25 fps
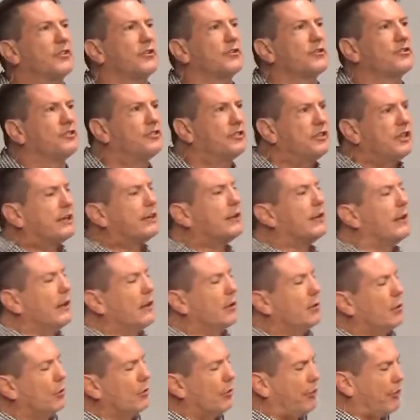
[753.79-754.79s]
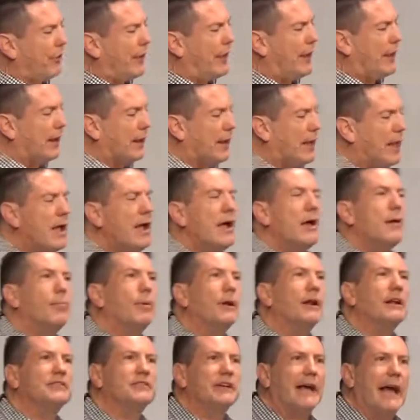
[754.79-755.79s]
or cyclical thing,
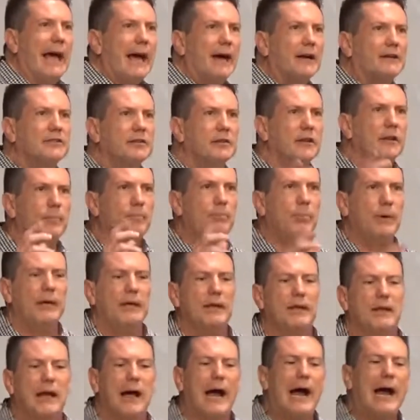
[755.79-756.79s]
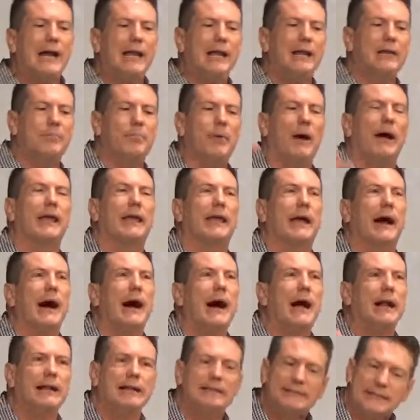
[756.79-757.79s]
but it's actually being guided by
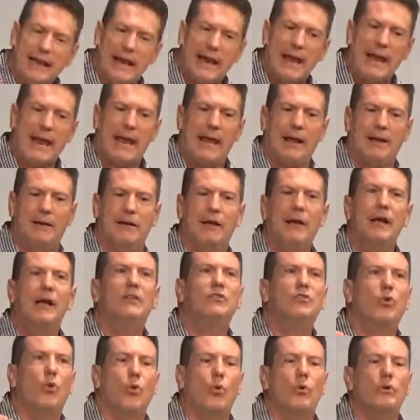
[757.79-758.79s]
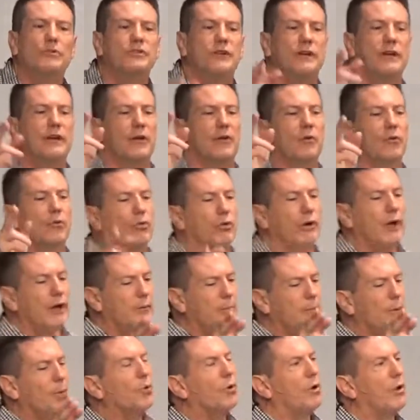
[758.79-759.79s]
God's hand towards an
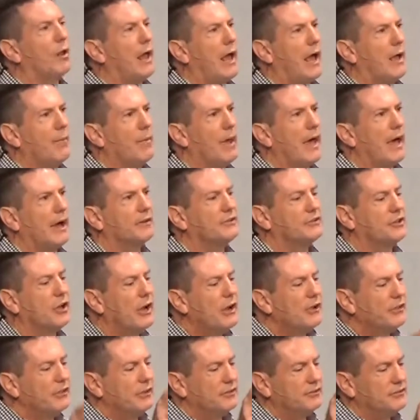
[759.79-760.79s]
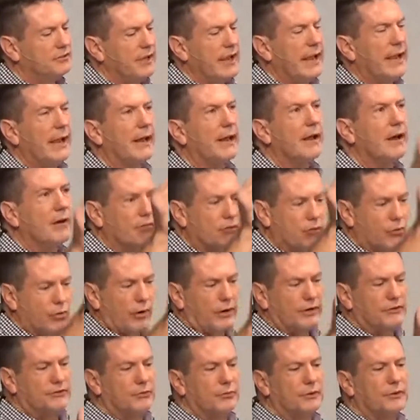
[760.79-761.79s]
incredible climax, the day of
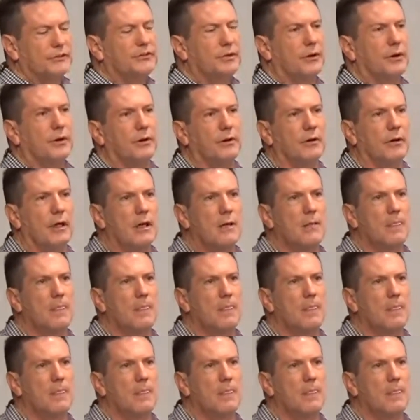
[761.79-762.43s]
Christ's return.